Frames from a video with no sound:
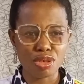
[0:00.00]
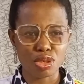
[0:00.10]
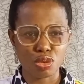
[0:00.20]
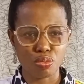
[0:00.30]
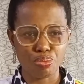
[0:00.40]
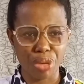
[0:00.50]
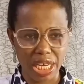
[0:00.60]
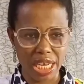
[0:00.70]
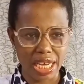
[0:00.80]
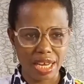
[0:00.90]
used to
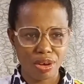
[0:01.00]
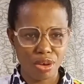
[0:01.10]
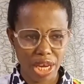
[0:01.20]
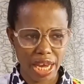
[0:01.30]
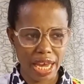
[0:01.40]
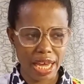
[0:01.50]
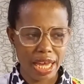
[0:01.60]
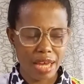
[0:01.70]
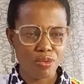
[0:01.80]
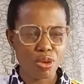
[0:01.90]
be, okay,
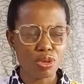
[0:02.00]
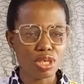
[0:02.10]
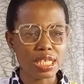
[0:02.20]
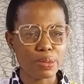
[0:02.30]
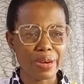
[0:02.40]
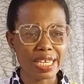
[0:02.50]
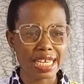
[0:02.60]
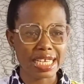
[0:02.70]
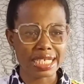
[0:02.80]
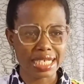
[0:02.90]
when you want to express
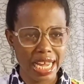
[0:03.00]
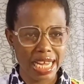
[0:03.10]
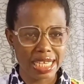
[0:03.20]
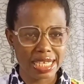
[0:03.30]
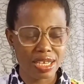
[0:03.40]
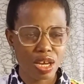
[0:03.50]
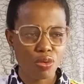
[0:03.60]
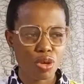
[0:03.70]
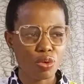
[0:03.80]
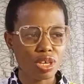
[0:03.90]
a state,
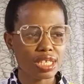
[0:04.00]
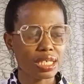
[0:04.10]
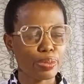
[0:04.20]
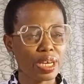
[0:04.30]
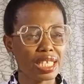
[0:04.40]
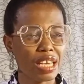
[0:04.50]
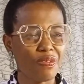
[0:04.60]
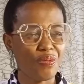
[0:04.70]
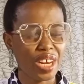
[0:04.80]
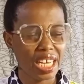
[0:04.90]
when you want to express a
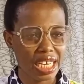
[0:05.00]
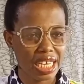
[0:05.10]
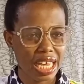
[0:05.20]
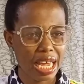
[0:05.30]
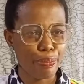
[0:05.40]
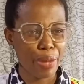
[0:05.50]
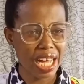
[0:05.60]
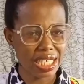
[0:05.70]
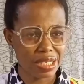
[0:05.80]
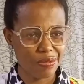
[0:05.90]
feeling, a
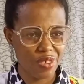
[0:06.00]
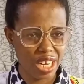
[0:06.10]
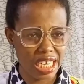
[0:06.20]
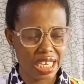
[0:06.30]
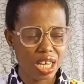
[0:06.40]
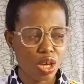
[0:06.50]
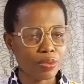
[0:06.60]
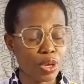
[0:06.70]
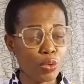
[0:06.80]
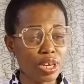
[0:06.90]
past feeling,
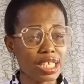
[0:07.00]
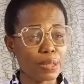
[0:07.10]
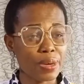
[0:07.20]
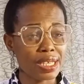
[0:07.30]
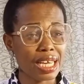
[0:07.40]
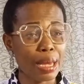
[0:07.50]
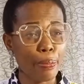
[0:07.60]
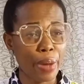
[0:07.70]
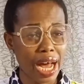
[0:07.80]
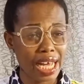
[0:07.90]
when you want to express a
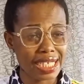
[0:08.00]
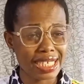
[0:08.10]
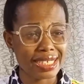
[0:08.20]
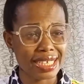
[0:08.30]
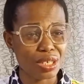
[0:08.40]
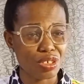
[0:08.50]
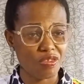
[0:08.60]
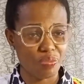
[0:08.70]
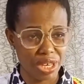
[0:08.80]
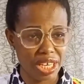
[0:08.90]
past state
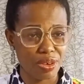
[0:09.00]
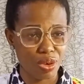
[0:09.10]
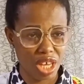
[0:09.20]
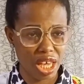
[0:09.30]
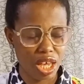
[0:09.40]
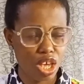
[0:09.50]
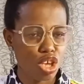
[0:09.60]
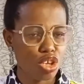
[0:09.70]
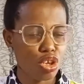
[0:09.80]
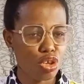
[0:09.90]
of being, okay,
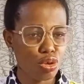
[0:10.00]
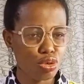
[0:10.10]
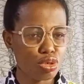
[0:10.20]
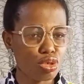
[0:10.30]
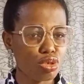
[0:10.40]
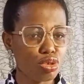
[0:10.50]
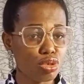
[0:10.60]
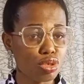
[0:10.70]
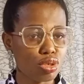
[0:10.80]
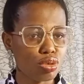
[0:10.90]
you use
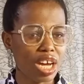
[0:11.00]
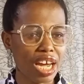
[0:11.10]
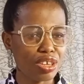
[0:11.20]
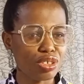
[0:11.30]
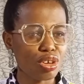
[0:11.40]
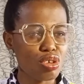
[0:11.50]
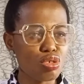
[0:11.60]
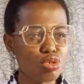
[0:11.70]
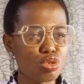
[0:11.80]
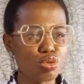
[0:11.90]
used to and you don't
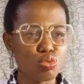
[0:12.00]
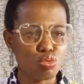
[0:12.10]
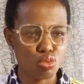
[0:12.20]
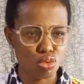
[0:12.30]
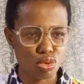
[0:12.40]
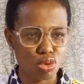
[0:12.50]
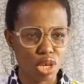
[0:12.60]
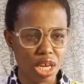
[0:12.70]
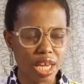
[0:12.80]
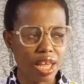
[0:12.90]
use would,
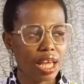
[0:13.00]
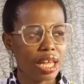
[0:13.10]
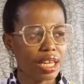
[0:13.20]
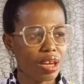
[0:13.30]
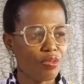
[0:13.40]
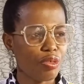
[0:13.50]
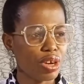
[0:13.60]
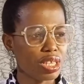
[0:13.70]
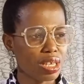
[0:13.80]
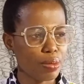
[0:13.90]
okay. Now,
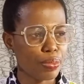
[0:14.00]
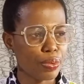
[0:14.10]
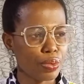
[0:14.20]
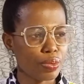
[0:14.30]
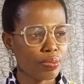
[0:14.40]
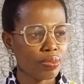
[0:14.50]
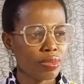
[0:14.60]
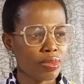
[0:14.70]
for example,